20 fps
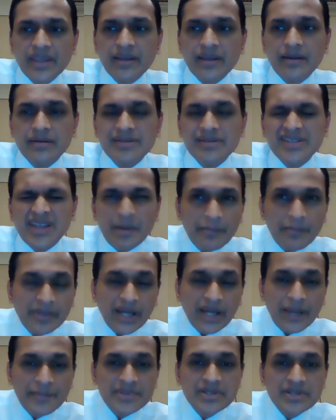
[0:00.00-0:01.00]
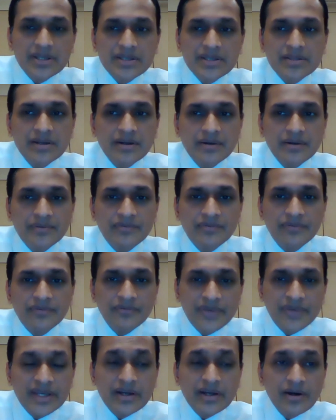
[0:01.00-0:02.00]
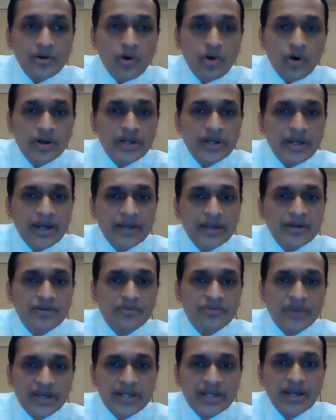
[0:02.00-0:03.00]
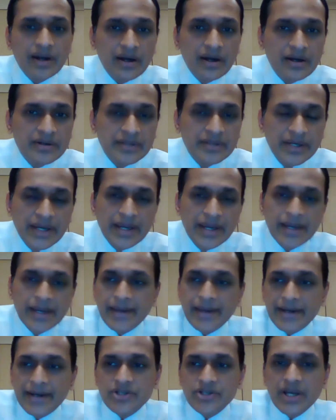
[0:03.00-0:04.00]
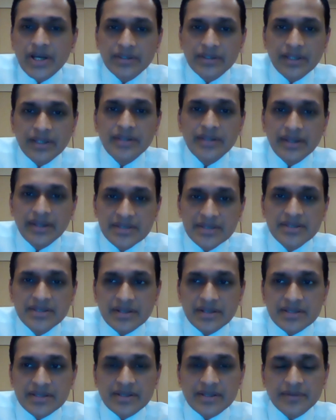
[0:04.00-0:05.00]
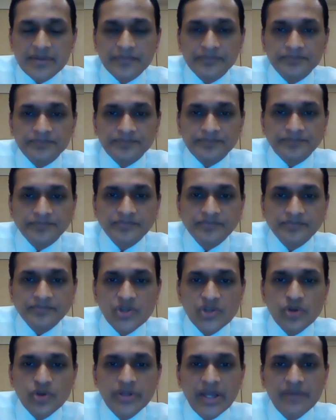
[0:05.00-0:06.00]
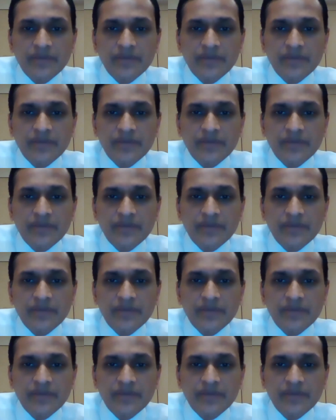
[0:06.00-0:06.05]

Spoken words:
sometimes it's a weaker cornea and a very hard cataract, then there is a risk. So then